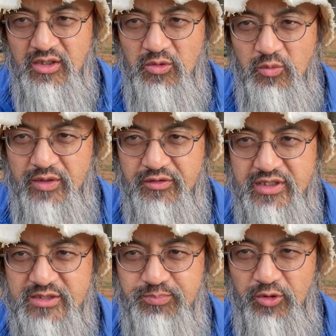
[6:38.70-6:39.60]
whether
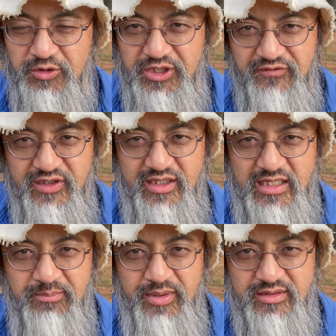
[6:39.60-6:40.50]
these Bolivian
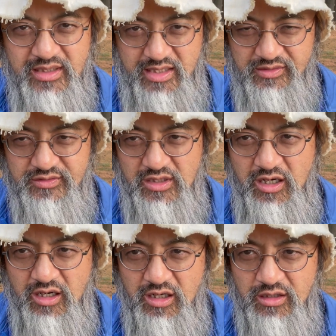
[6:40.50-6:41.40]
empanadas
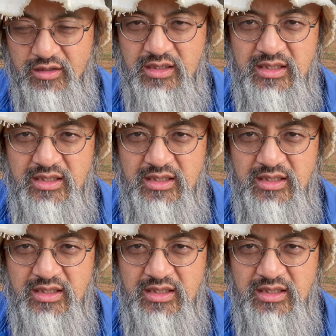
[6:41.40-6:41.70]
are